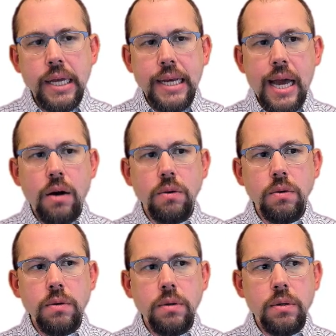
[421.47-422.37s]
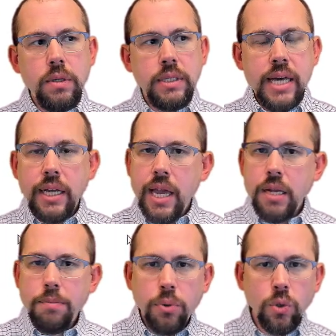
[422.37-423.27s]
Now,
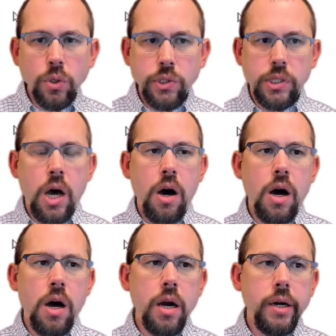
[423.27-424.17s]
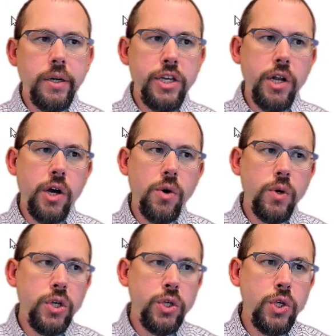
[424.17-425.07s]
dedicated pools are, you
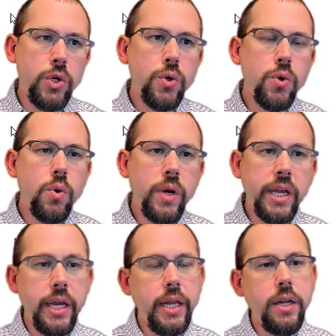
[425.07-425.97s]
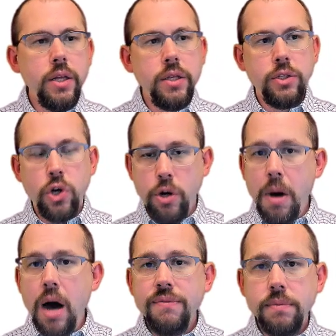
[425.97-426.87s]
know, you can turn them
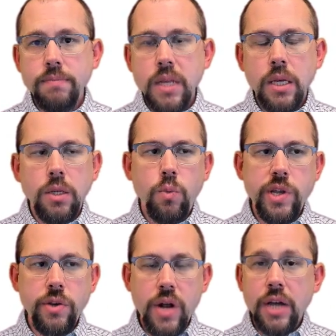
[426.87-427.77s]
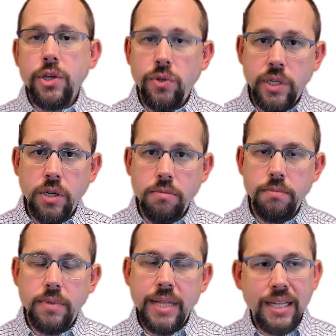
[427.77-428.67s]
off when you're not using them.
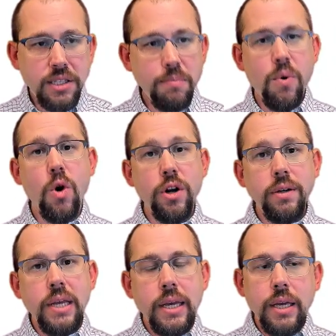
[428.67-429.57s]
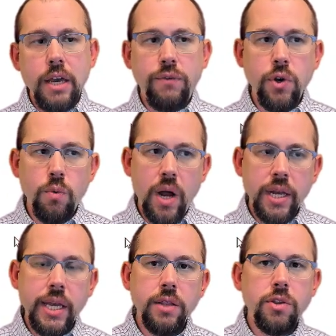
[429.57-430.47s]
That's important. If you're
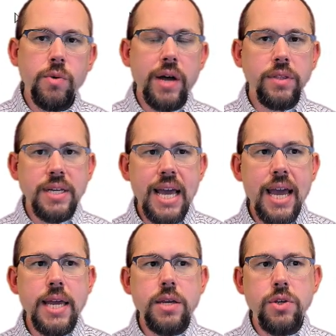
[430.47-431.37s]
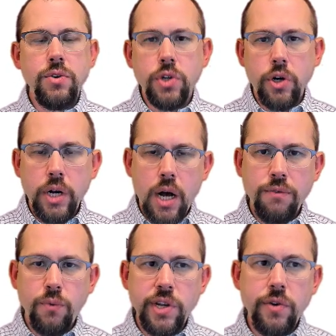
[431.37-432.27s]
running it throughout the day, you turn it
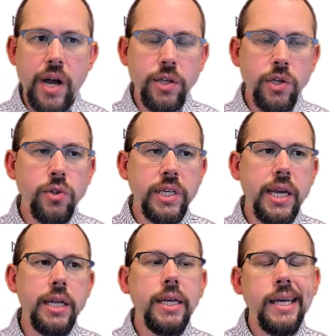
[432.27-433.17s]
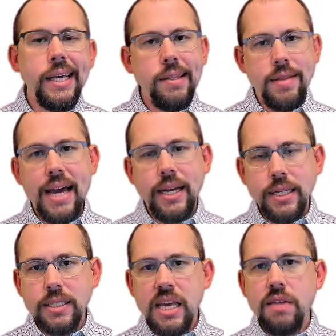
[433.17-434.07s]
off when you're not using it. That
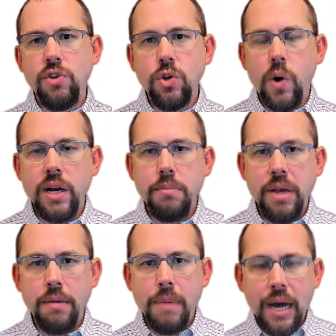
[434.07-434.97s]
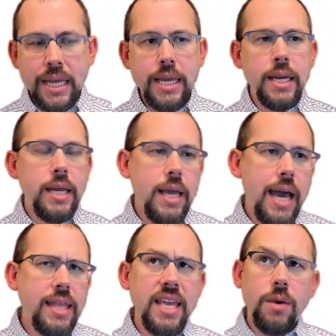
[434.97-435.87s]
can save you quite a bit of money.
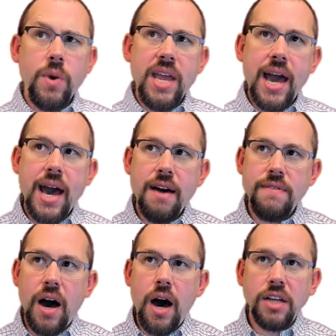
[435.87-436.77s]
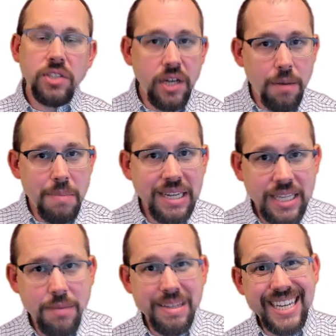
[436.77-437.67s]
I think we have Austin on my
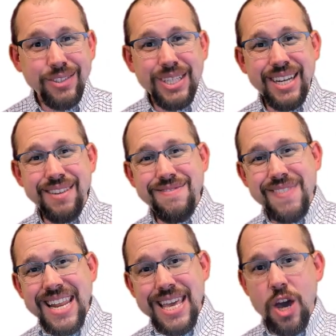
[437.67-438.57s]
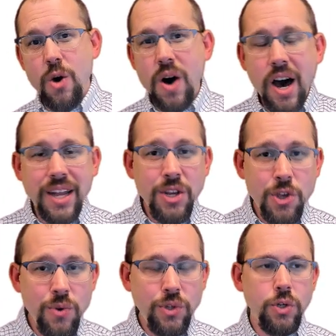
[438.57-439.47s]
team has actually done a video on
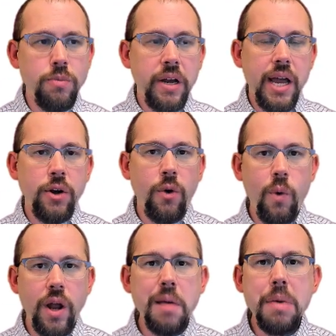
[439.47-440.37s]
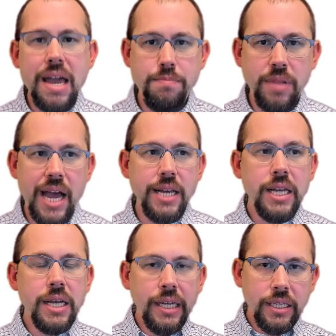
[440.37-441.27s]
YouTube on how to run a pipeline
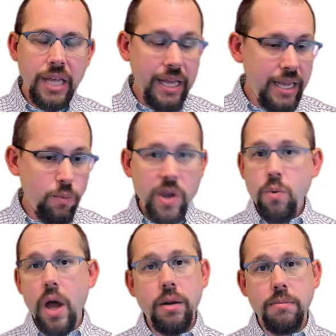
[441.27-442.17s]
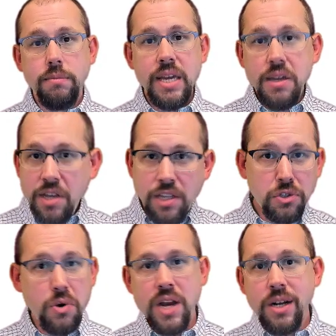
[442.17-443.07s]
and we run them. He, he's
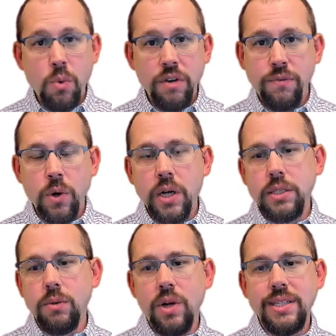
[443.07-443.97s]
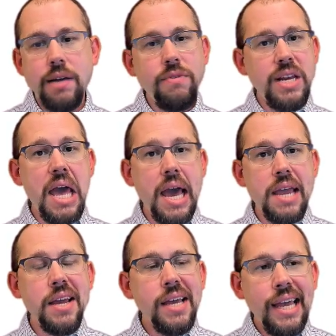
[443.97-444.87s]
created one for us that runs every
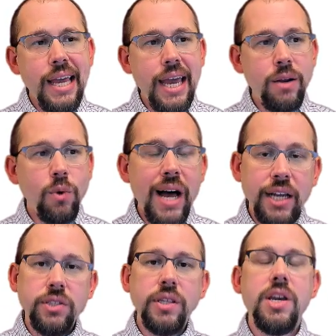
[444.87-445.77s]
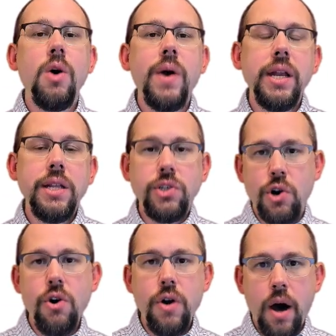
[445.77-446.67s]
day and will actually go in and
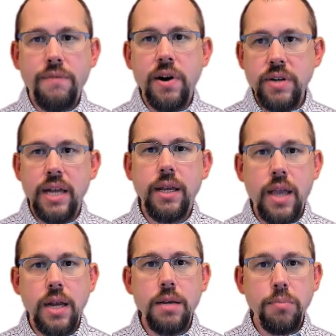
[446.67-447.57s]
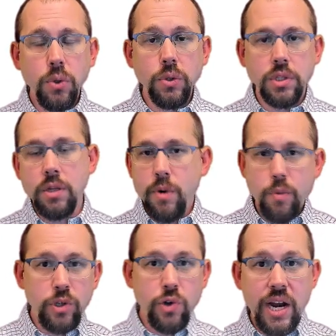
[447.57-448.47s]
turn off our dedicated pool so that when
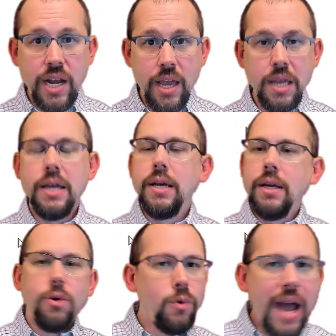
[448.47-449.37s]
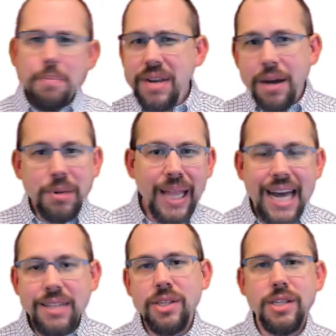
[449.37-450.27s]
we're training, we're wrapping up
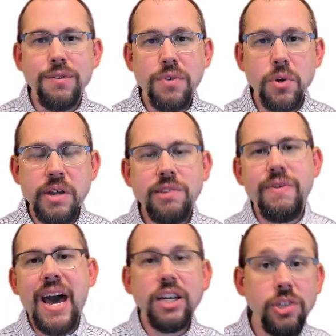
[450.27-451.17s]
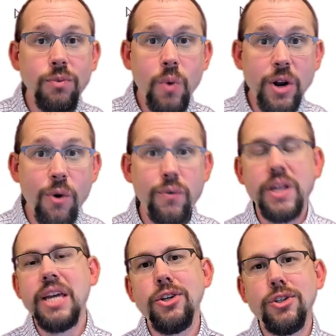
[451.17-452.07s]
classes in a furious fashion, we don't
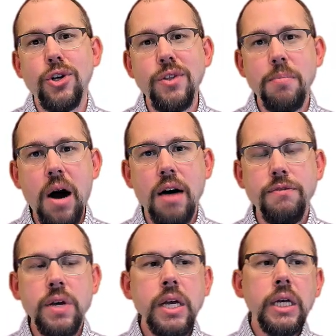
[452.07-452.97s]
forget to turn them off.